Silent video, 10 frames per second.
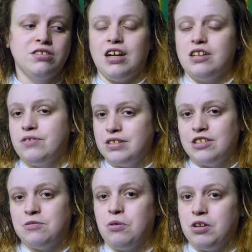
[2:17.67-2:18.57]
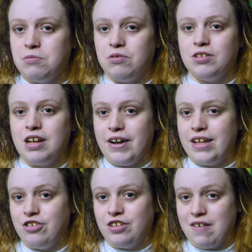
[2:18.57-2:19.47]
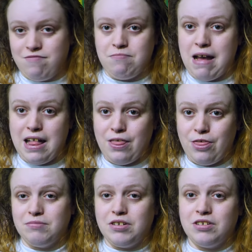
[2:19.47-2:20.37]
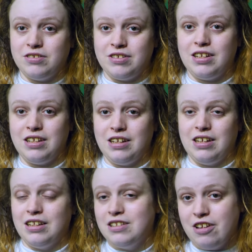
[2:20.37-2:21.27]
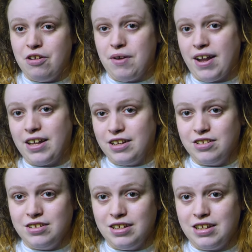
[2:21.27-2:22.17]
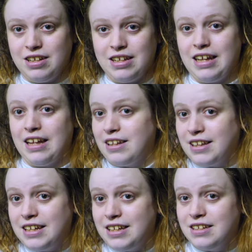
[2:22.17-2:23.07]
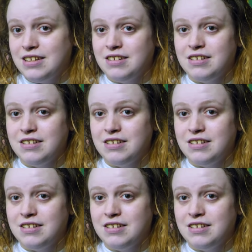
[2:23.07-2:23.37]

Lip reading: I don't need the support anymore. Now I just have a bath because it's the only way I can get clean.